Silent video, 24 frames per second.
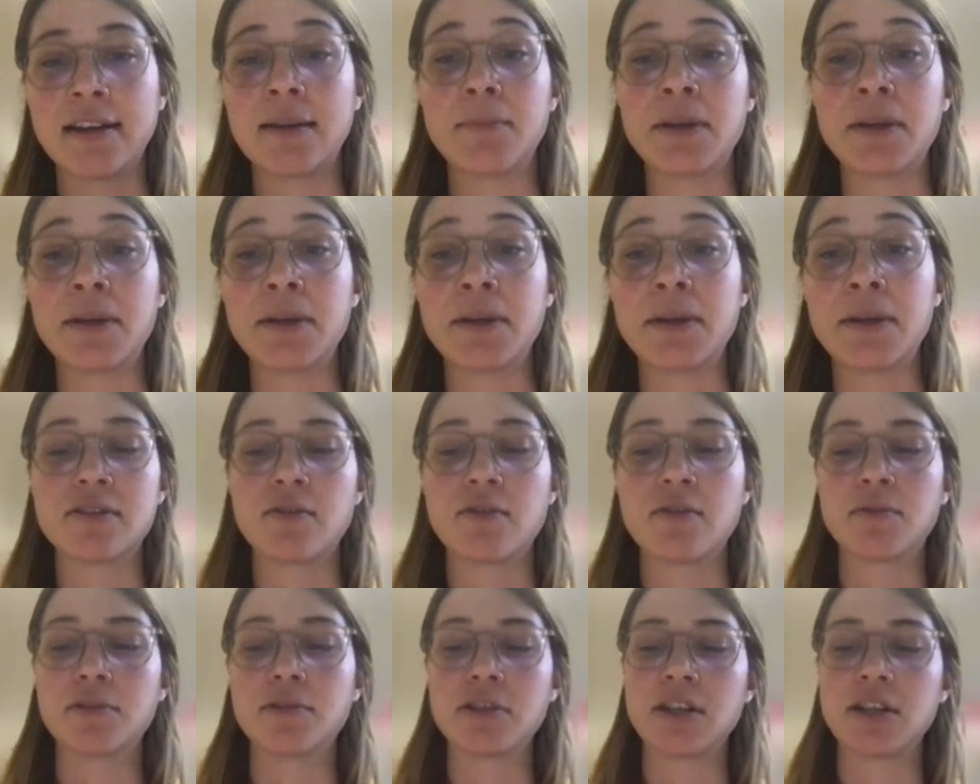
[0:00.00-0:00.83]
and
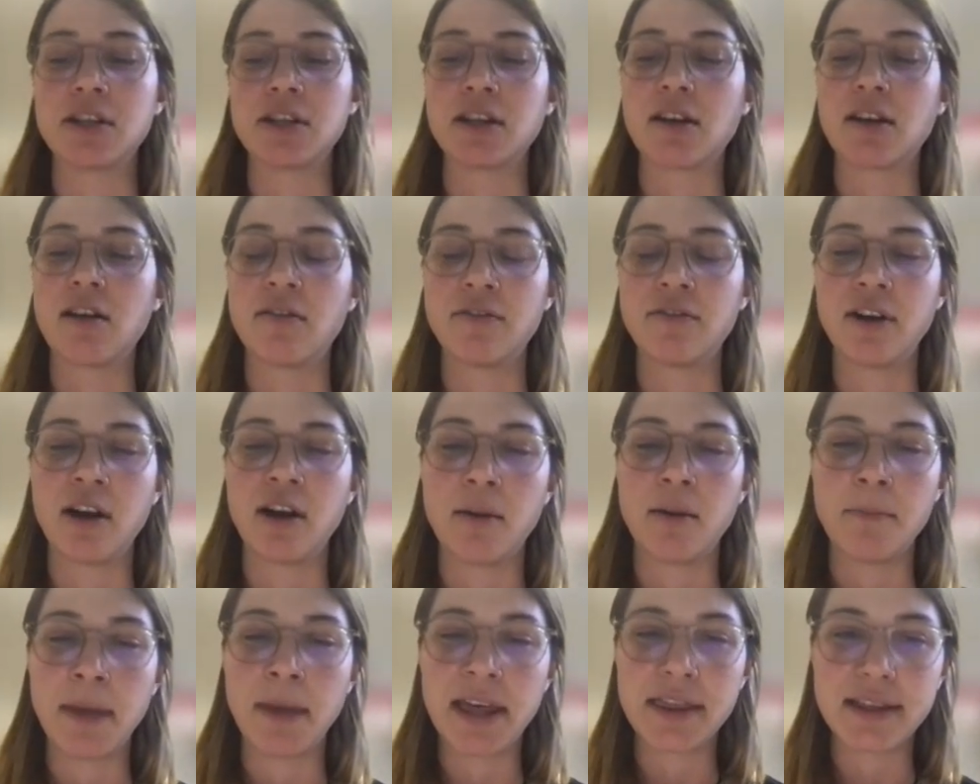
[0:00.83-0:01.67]
unambiguous reporting of
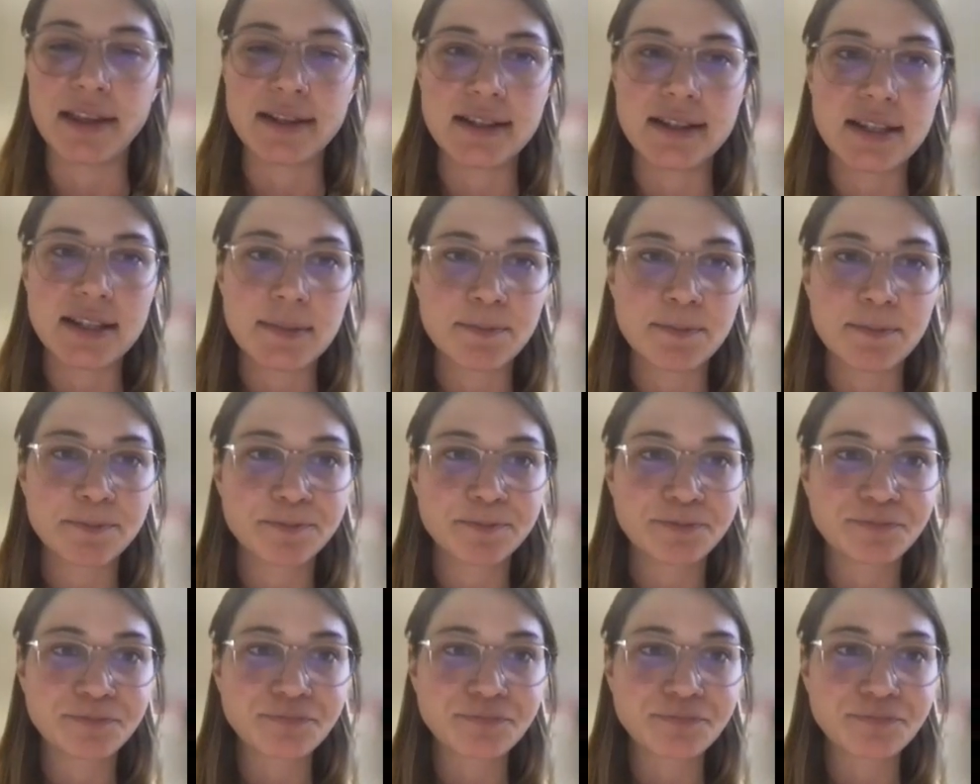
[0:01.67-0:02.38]
our methods.